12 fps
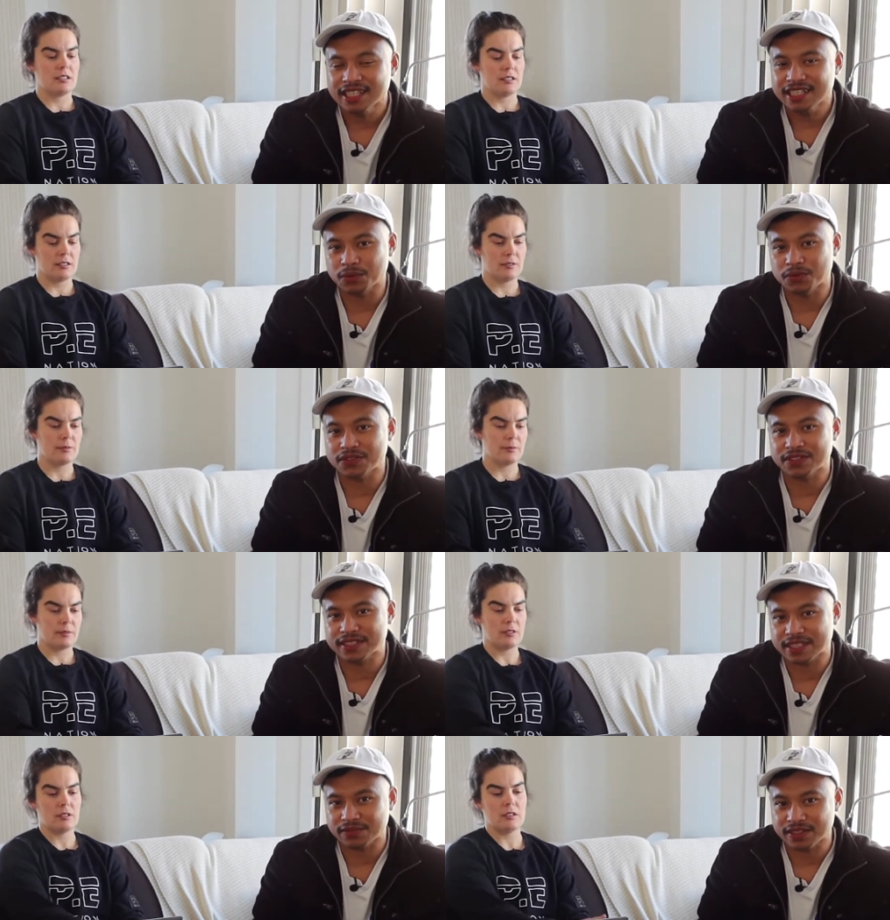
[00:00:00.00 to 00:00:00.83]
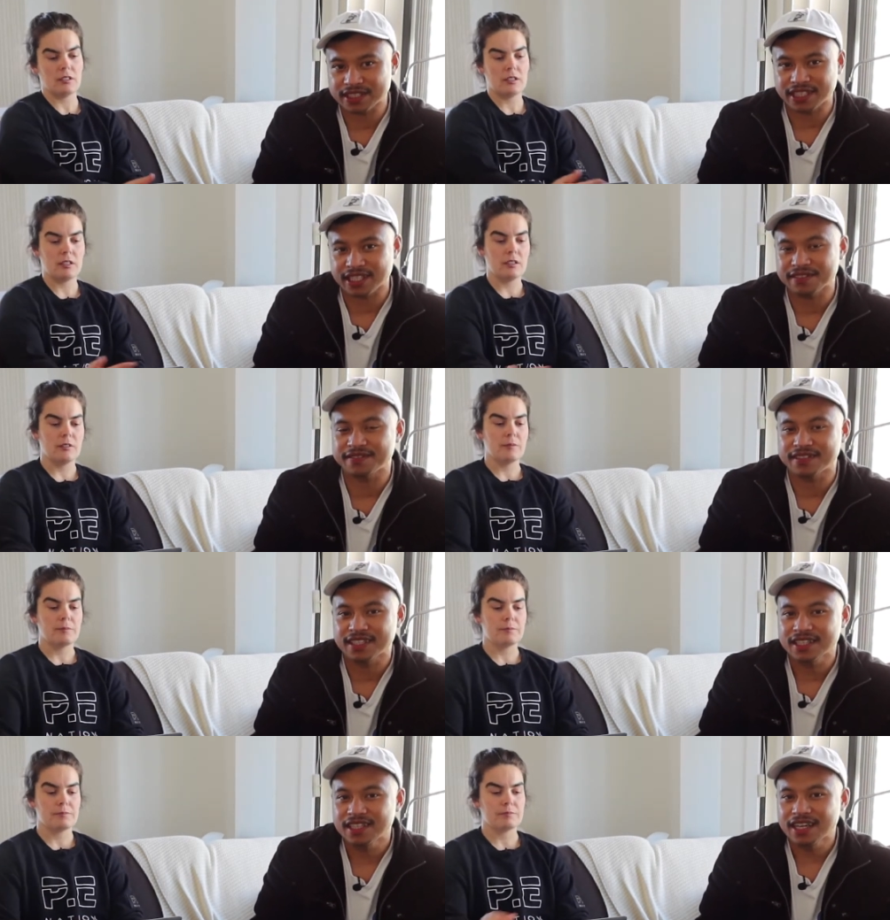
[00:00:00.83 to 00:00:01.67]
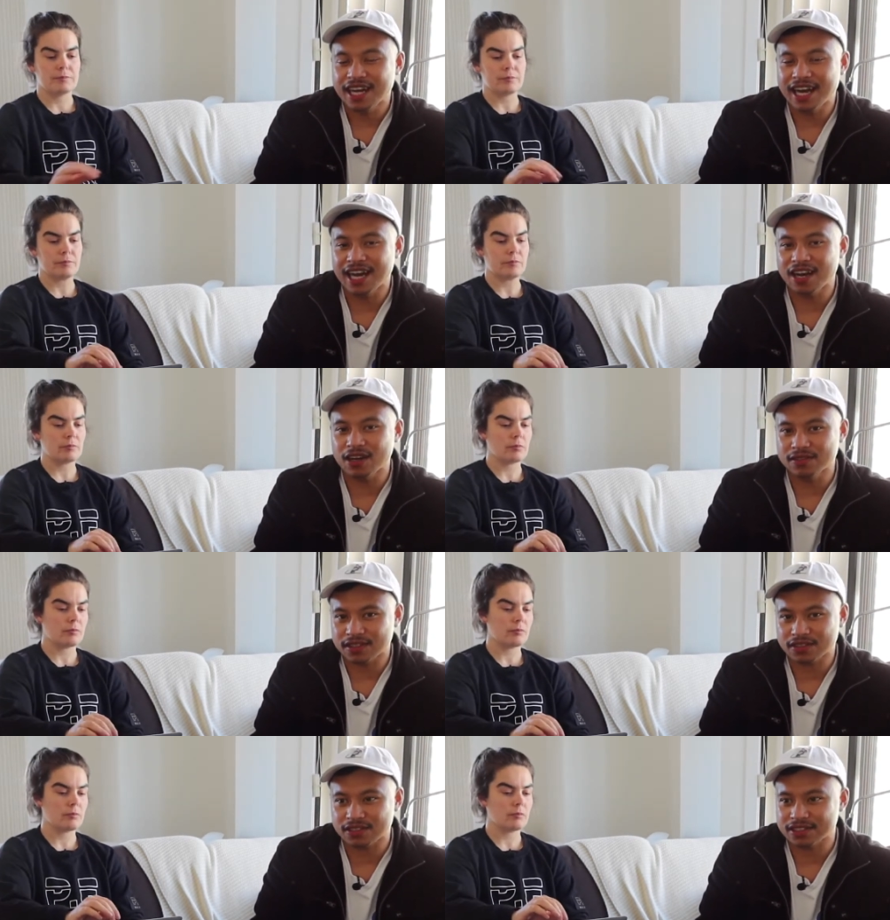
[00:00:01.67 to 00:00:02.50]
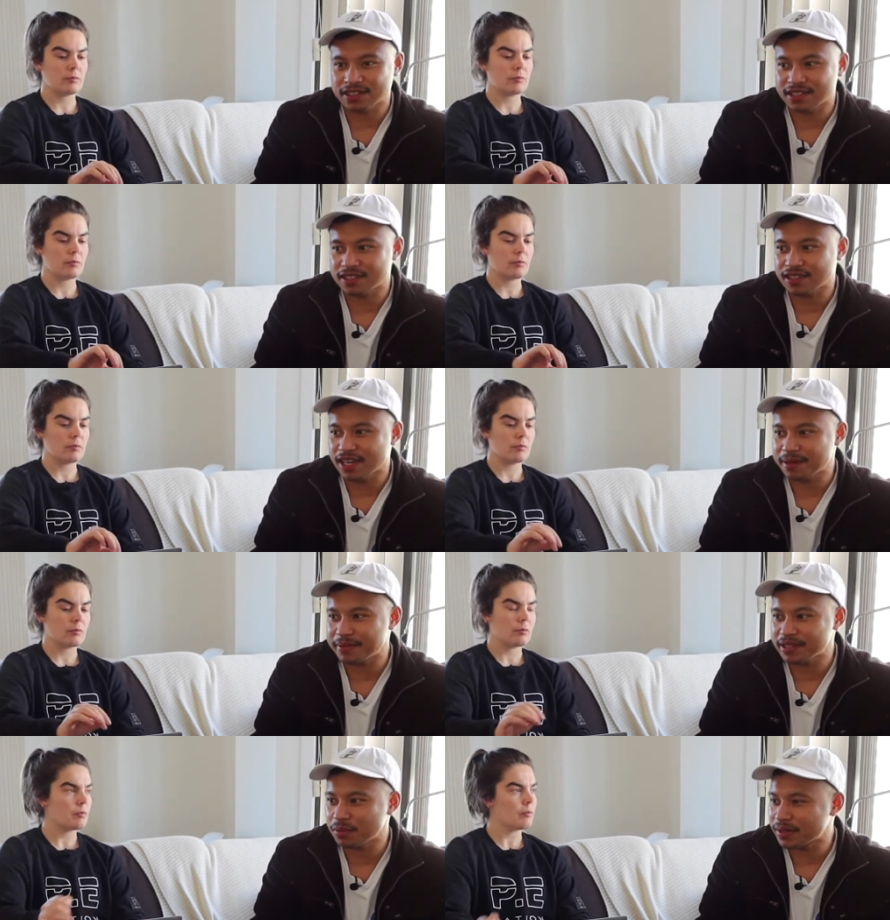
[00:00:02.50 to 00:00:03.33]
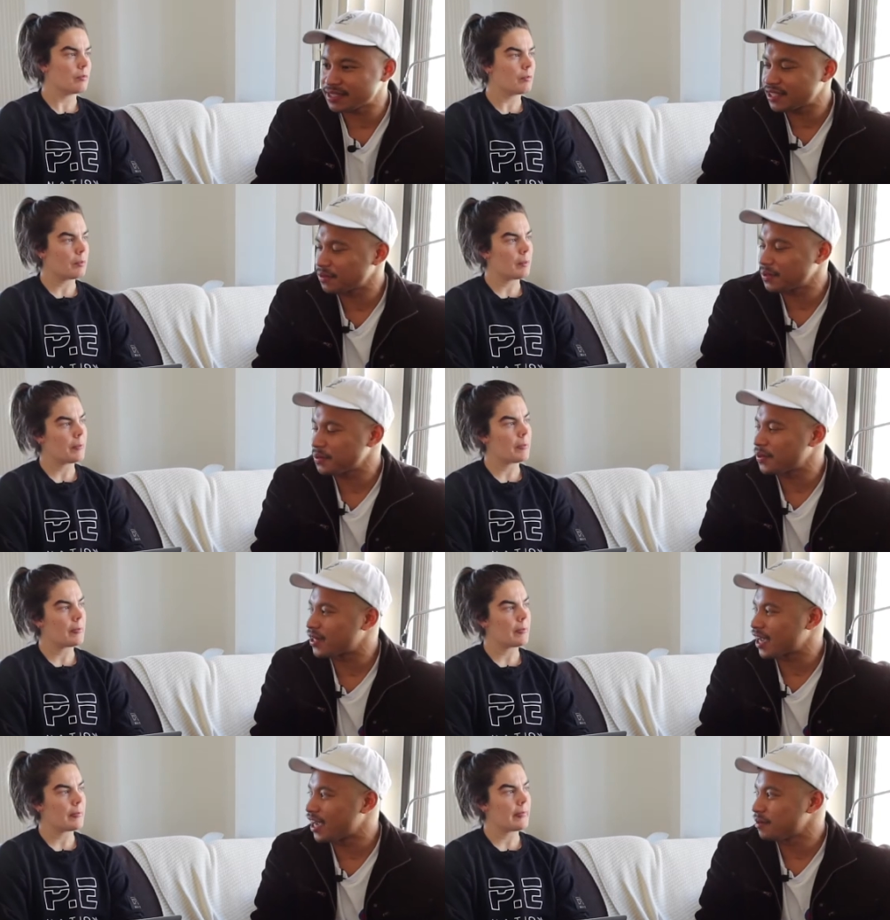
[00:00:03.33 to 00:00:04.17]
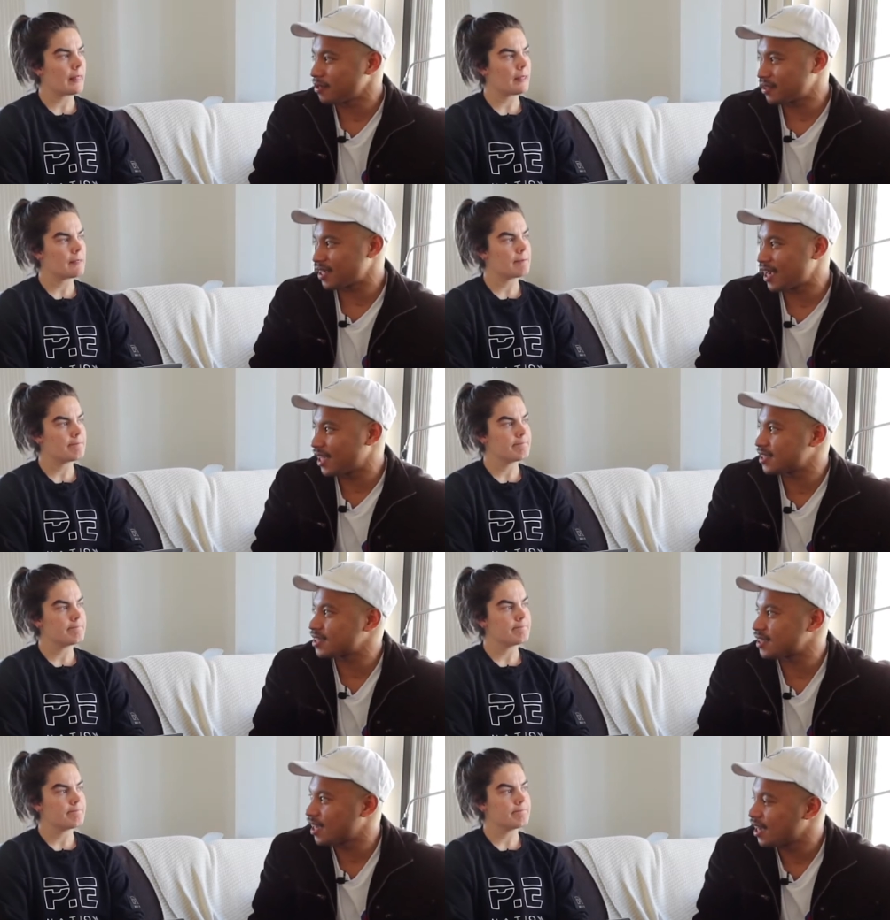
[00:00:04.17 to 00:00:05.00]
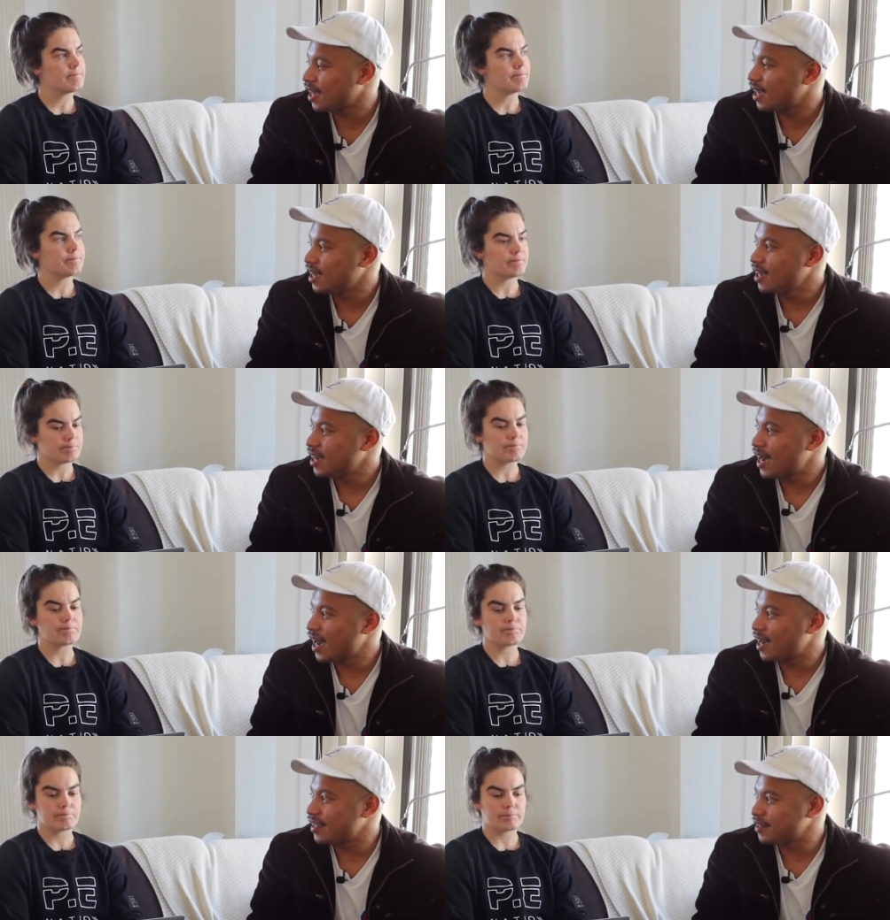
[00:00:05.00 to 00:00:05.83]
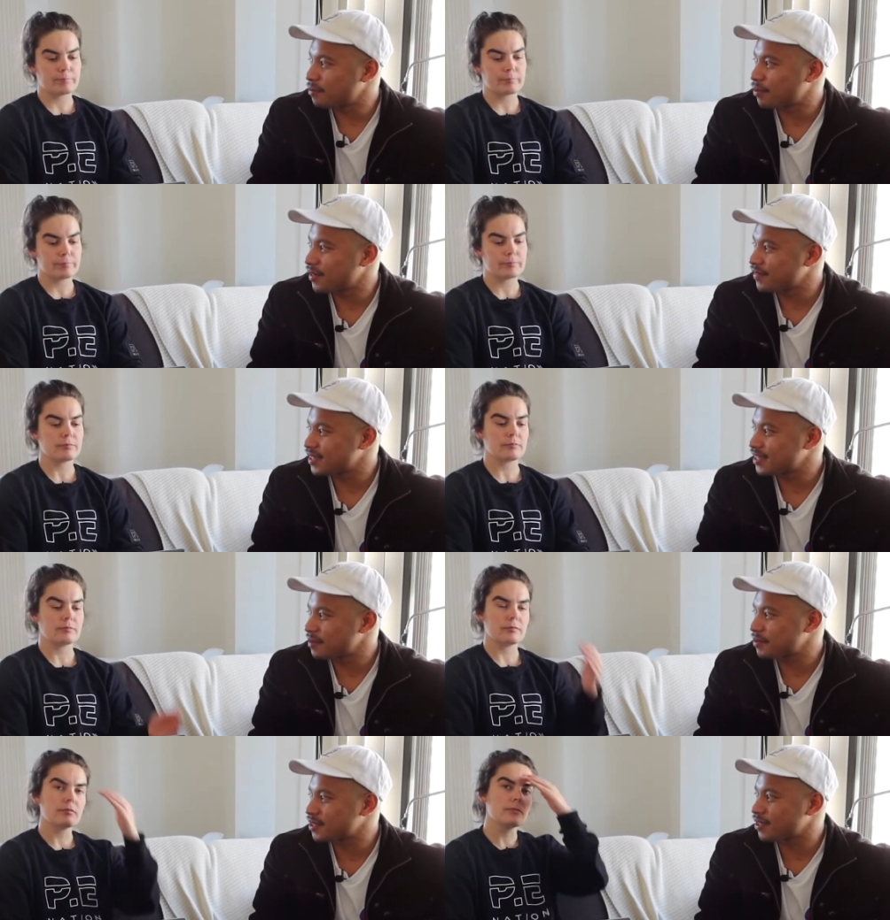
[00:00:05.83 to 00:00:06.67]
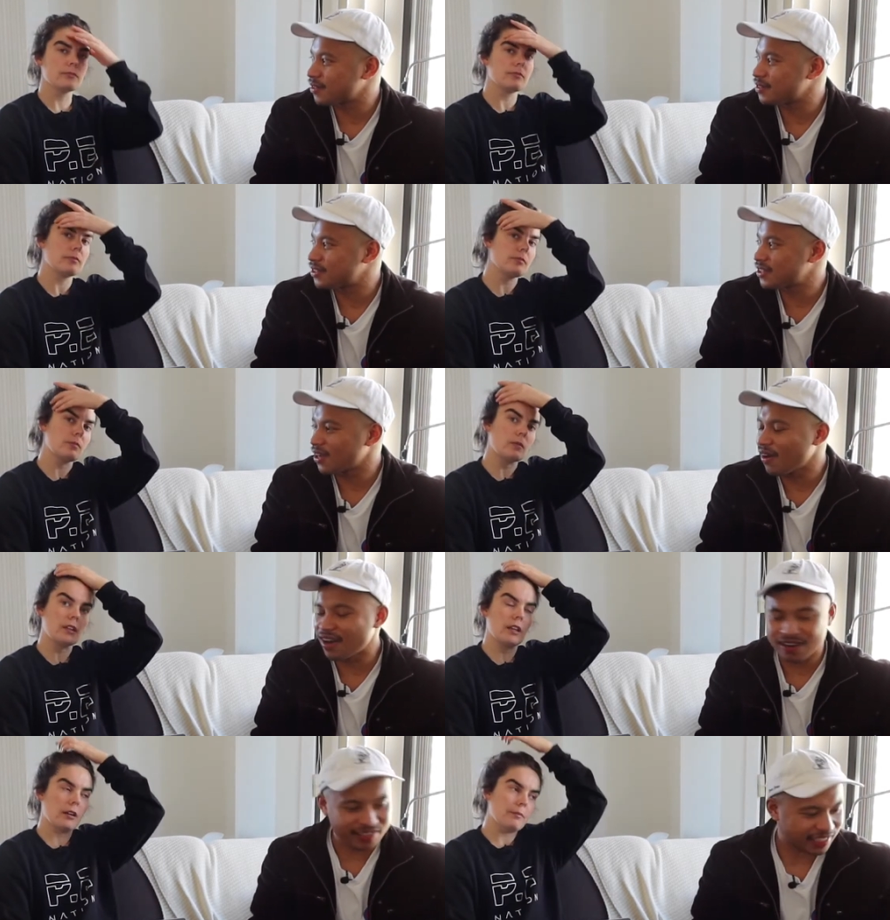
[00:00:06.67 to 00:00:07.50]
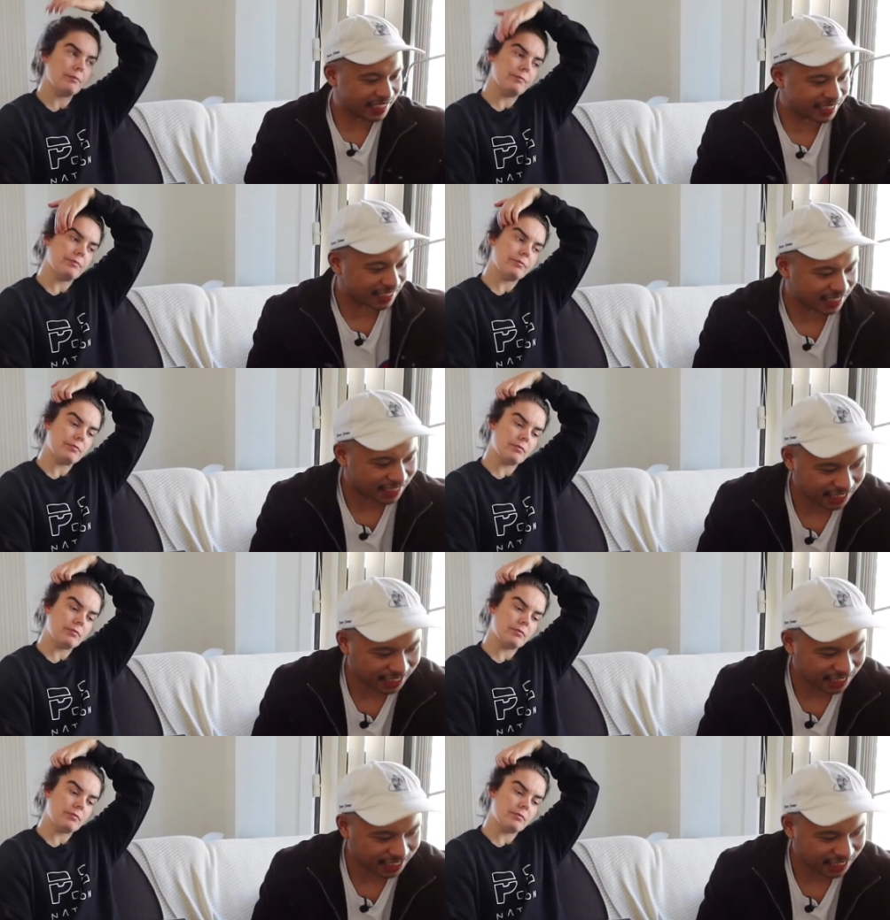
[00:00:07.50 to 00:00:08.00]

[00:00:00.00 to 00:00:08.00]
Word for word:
Speaker 1: that we received uh, over across at the time and the ones that we weren't able to answer uh, in the previous episode. So I reckon let's just